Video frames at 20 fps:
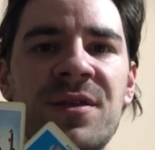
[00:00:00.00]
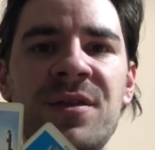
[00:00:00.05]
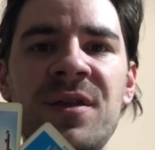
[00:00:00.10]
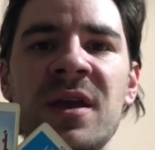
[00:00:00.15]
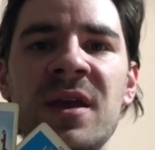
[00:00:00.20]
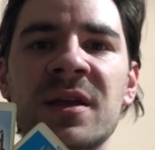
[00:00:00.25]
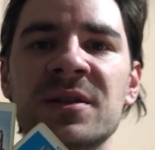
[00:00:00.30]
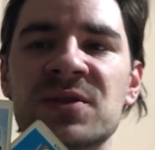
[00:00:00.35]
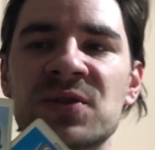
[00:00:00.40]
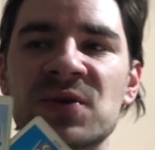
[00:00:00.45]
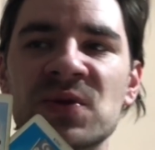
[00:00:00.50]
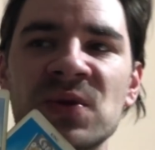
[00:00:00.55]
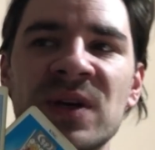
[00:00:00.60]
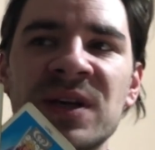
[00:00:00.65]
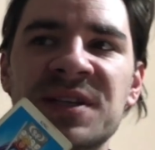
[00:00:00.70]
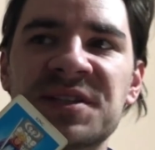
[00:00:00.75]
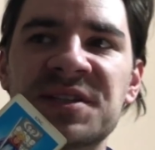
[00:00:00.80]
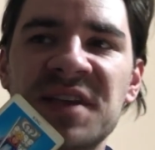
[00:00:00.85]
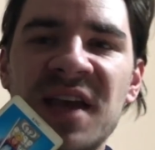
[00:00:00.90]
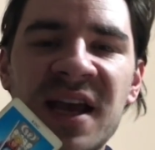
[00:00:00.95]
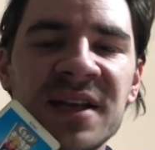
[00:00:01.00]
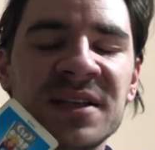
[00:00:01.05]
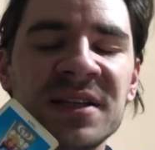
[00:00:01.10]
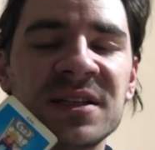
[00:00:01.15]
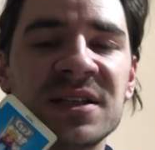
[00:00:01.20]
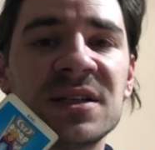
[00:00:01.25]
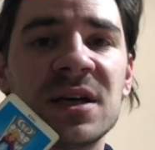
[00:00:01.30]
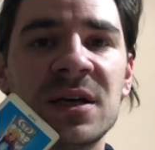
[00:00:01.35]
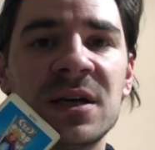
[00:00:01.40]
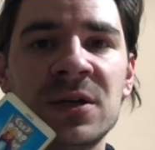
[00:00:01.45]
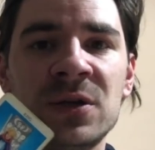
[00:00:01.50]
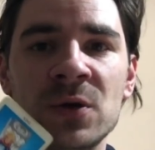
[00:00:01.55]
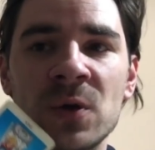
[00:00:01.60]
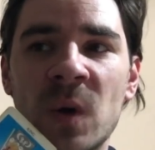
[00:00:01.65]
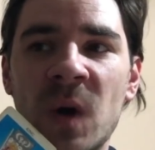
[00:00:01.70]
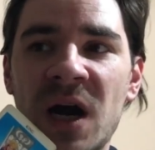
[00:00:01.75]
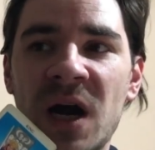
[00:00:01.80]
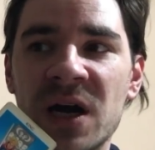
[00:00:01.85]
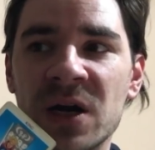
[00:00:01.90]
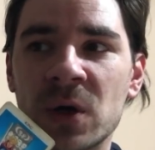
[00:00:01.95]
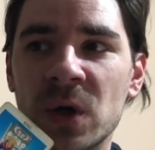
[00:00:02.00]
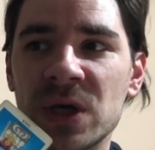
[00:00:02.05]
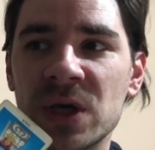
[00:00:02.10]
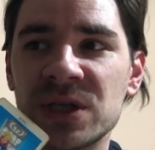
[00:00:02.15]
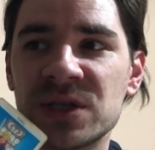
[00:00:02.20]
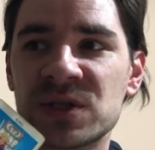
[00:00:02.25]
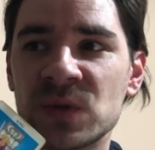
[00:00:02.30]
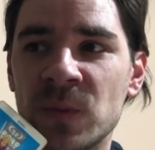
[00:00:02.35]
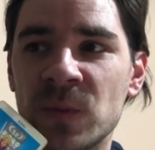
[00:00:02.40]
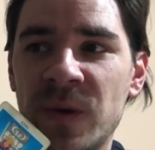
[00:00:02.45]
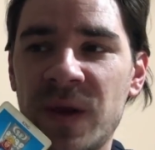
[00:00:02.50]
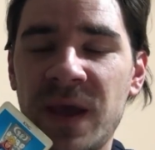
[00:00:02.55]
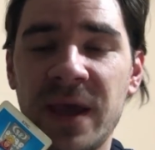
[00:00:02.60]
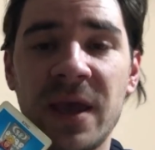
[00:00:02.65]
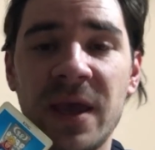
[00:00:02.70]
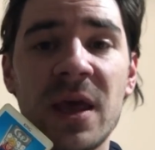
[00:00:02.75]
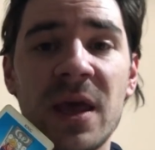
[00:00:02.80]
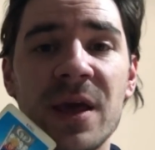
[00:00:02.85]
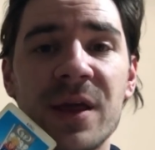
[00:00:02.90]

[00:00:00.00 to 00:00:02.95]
thing to its end you are going to be.